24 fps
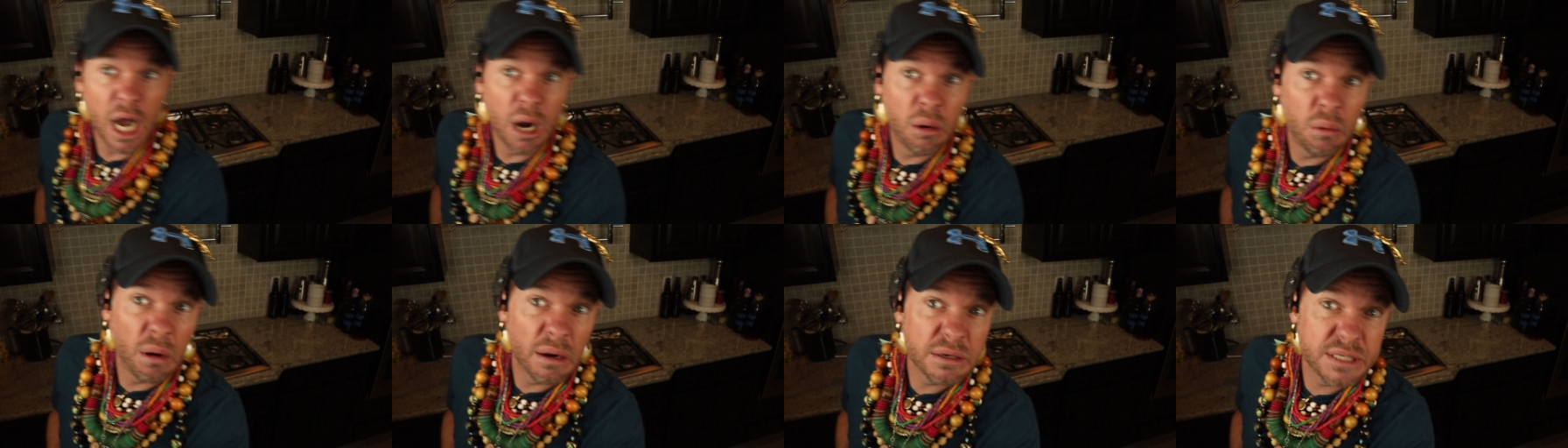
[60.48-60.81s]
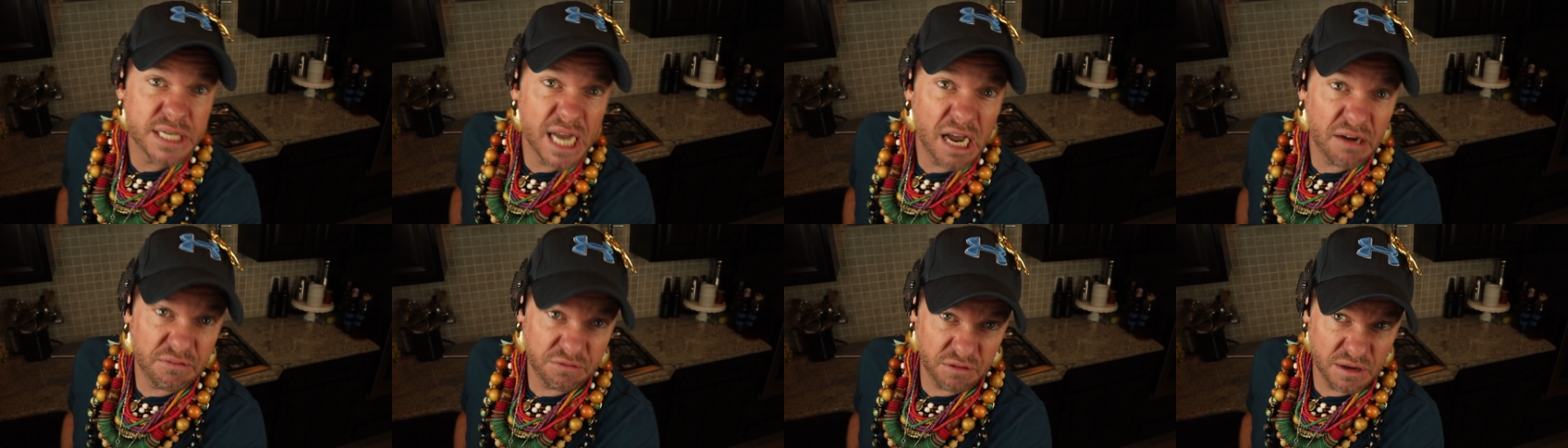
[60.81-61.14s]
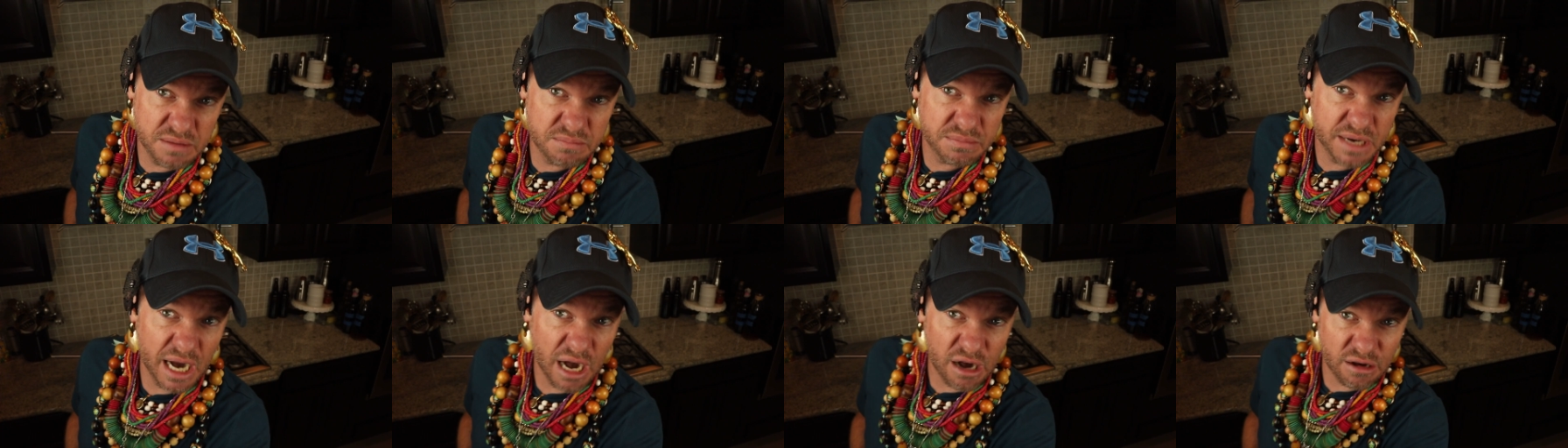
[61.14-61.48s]
Y'all watch out for
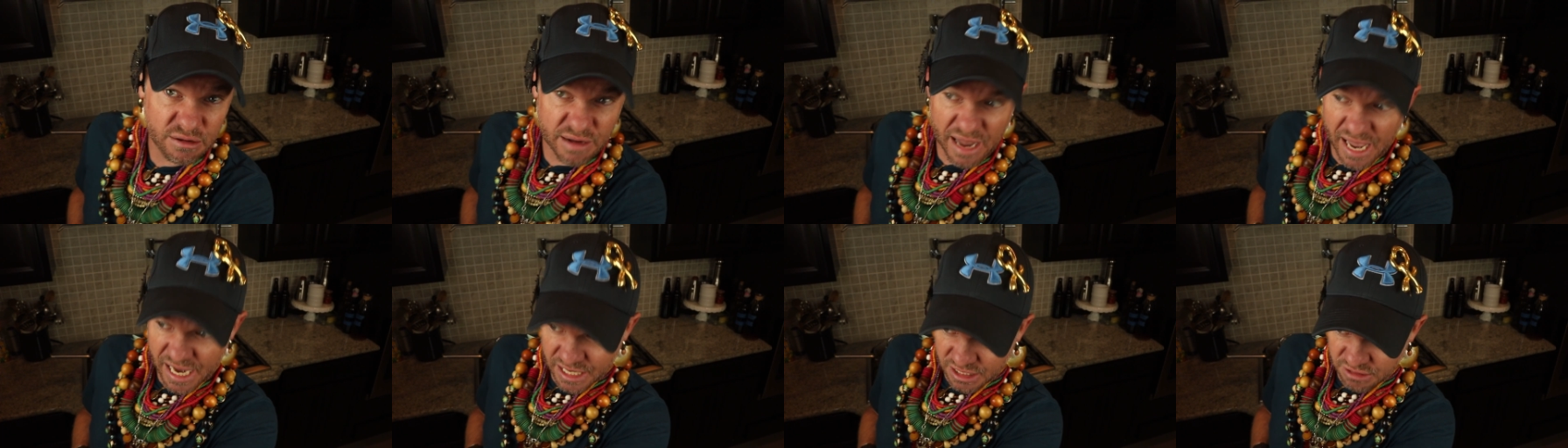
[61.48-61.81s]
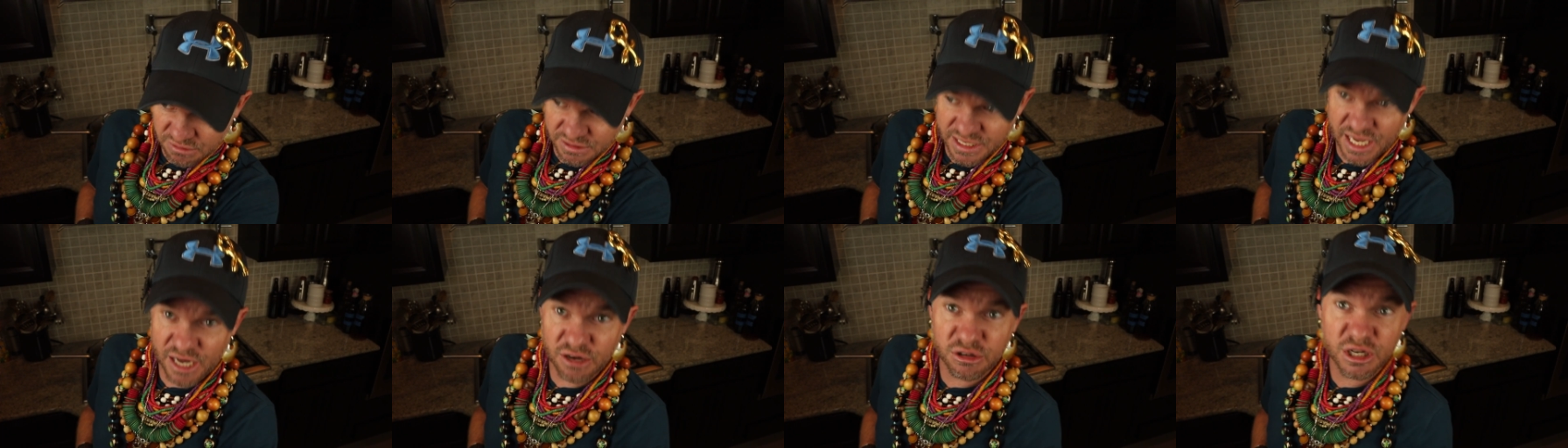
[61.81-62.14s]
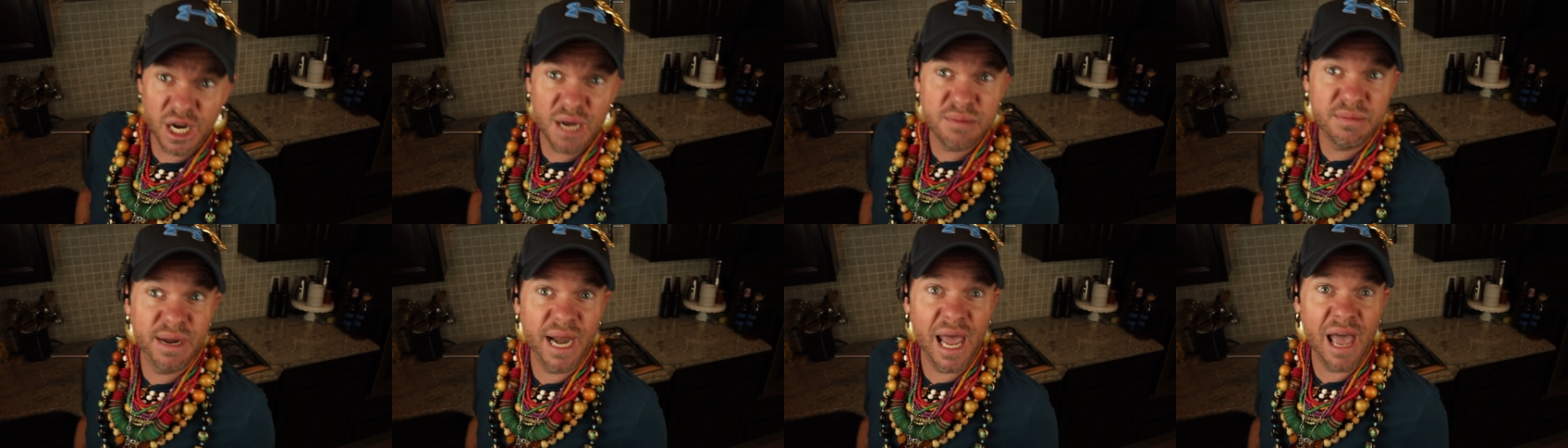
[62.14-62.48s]
them pterodactyls that are
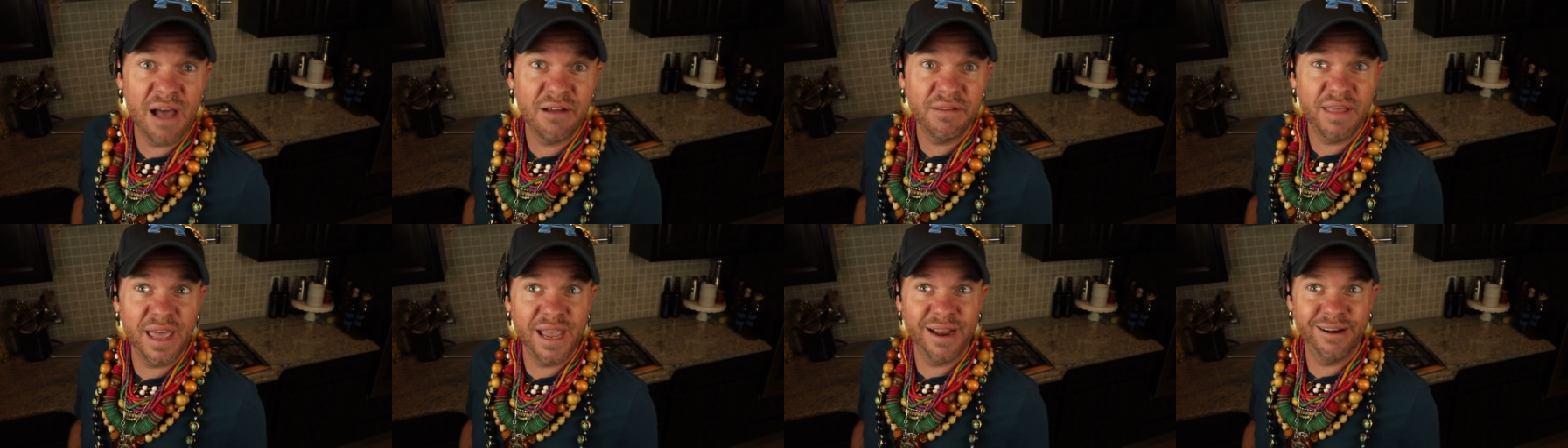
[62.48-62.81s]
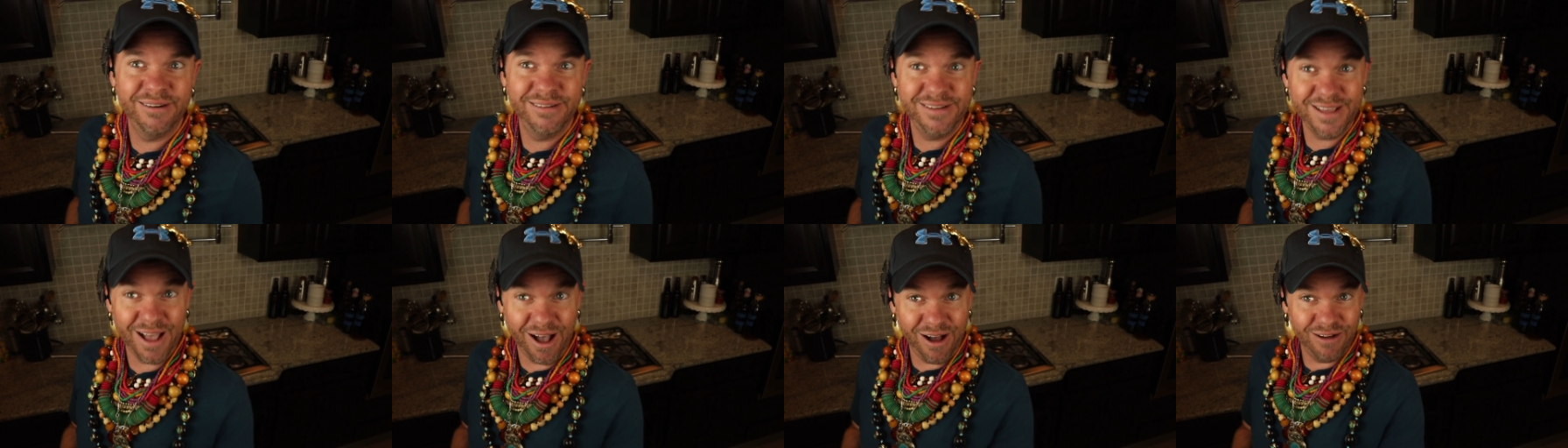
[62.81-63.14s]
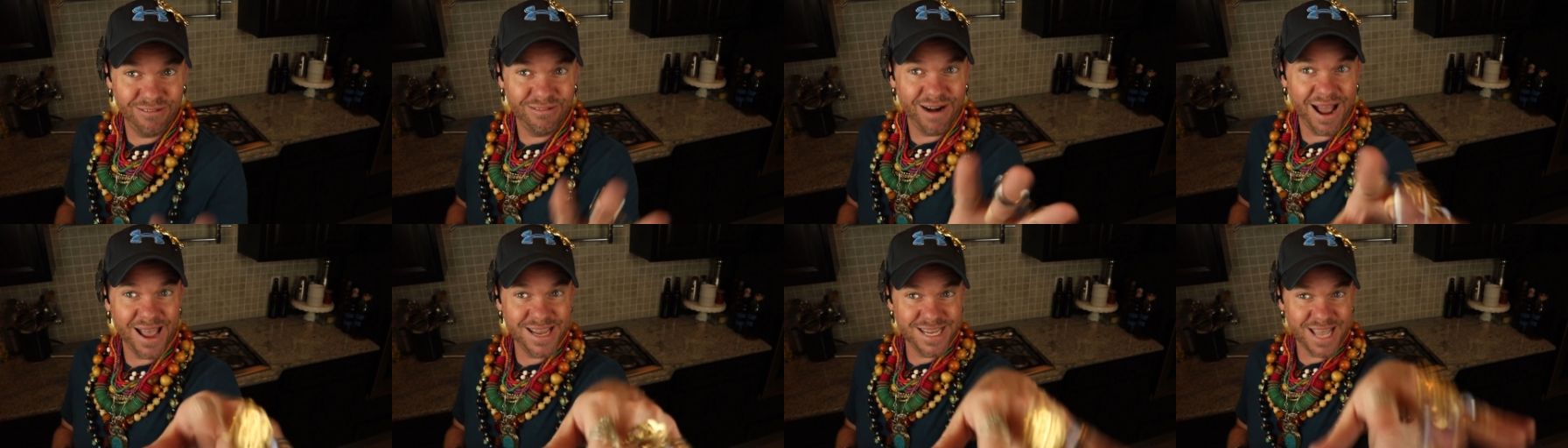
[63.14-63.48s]
coming out there.
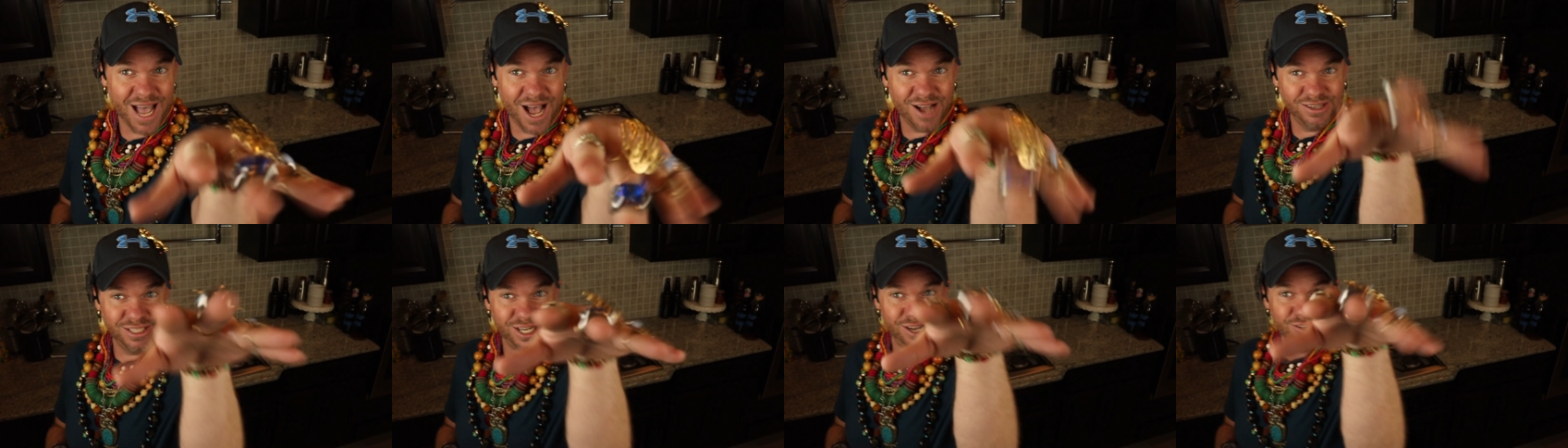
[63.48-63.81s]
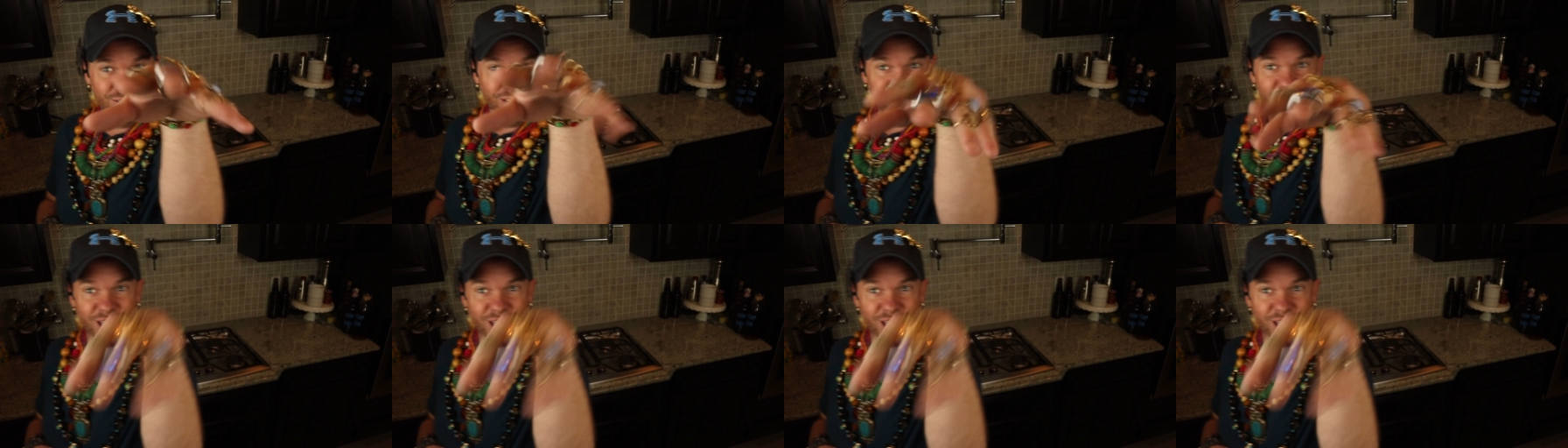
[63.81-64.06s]
Y'all right, y'all too